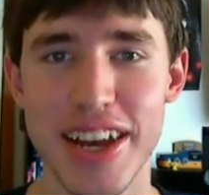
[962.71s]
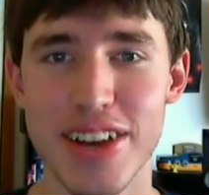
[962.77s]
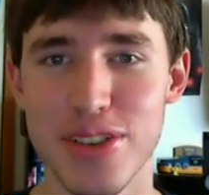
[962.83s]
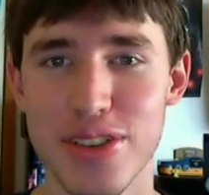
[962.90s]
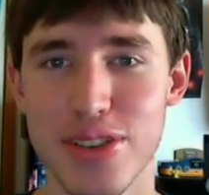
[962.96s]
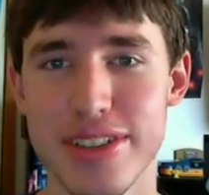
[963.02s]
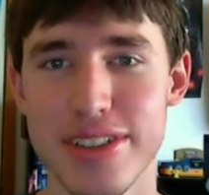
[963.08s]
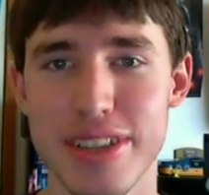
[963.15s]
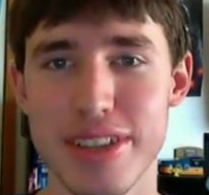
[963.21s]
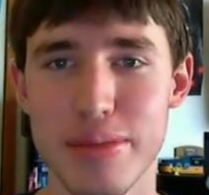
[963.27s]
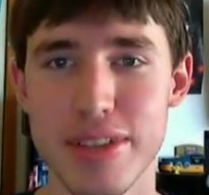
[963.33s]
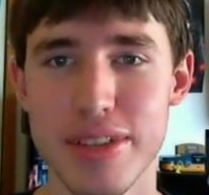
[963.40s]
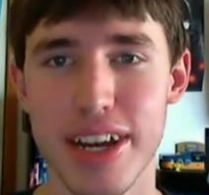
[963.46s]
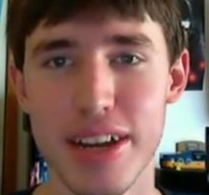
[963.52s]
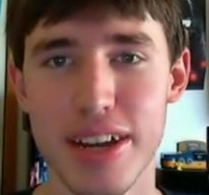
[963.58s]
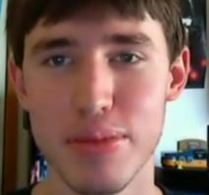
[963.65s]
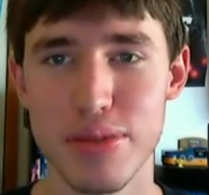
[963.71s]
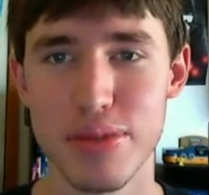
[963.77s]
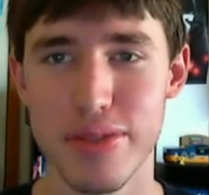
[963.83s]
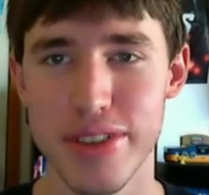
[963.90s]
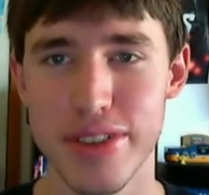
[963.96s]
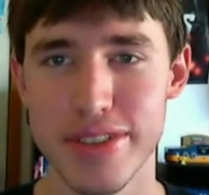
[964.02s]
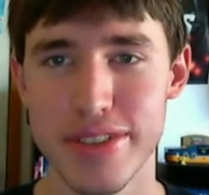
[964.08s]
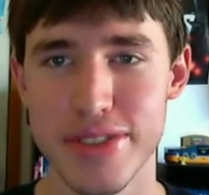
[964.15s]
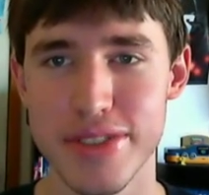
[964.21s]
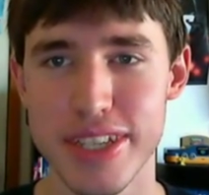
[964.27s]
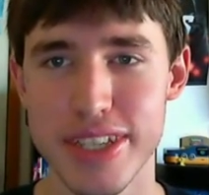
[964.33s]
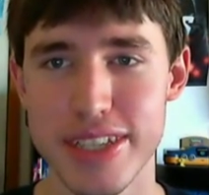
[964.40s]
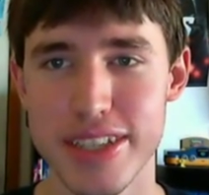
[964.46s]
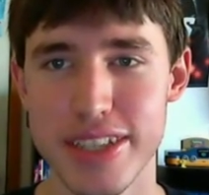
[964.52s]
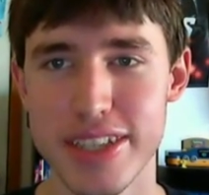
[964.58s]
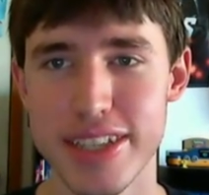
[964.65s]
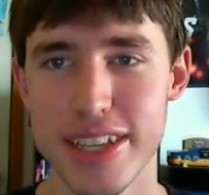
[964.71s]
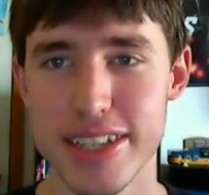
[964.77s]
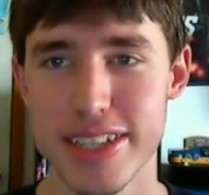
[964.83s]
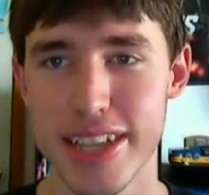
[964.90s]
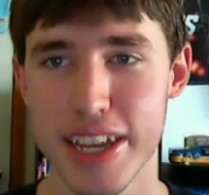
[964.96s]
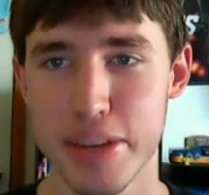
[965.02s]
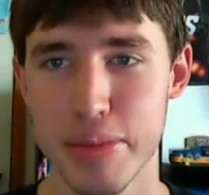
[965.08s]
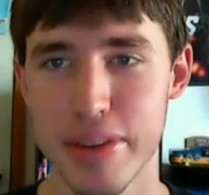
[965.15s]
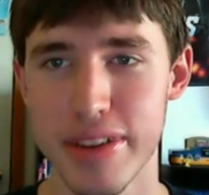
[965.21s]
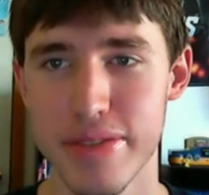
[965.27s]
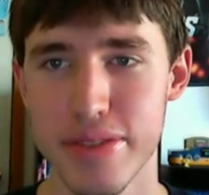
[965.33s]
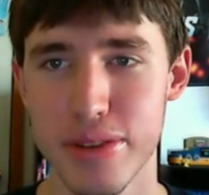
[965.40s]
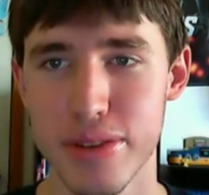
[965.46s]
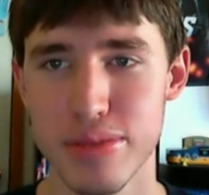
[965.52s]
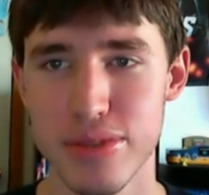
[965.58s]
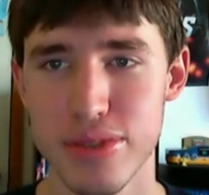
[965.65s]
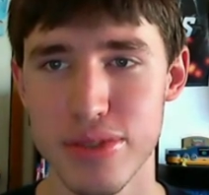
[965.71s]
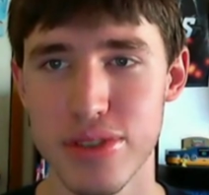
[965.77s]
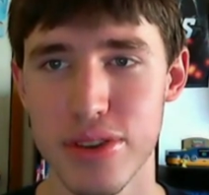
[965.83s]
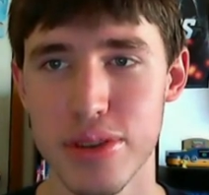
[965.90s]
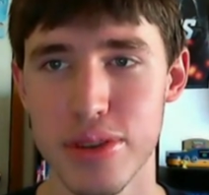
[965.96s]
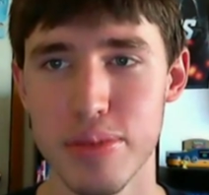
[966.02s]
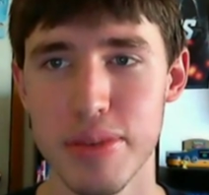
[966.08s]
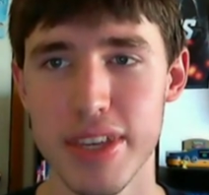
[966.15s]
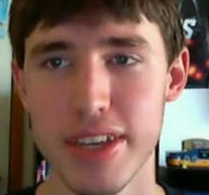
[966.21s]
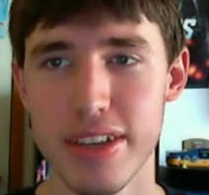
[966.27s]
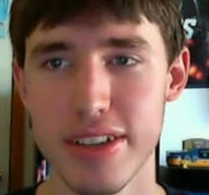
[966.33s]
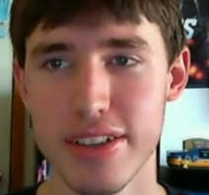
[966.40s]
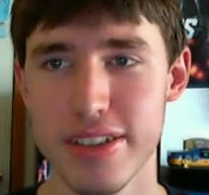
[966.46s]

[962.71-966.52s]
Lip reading: Concept art was revealed for Disney's next animated film, Utopia.